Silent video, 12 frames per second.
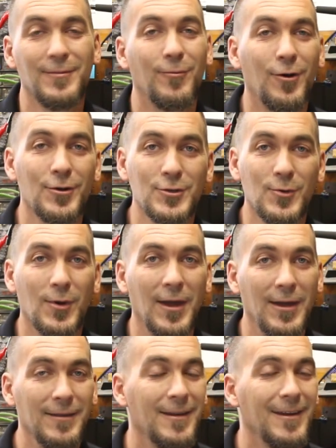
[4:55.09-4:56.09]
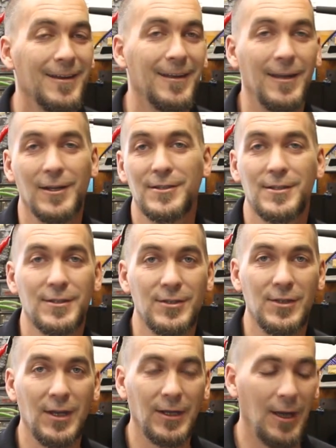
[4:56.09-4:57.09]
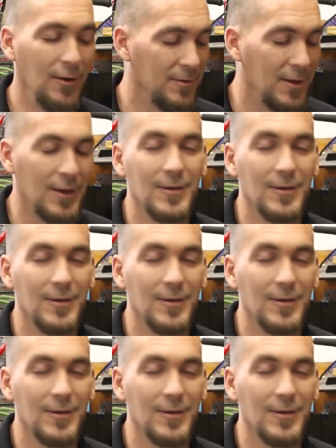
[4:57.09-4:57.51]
Works great, gets the stink out.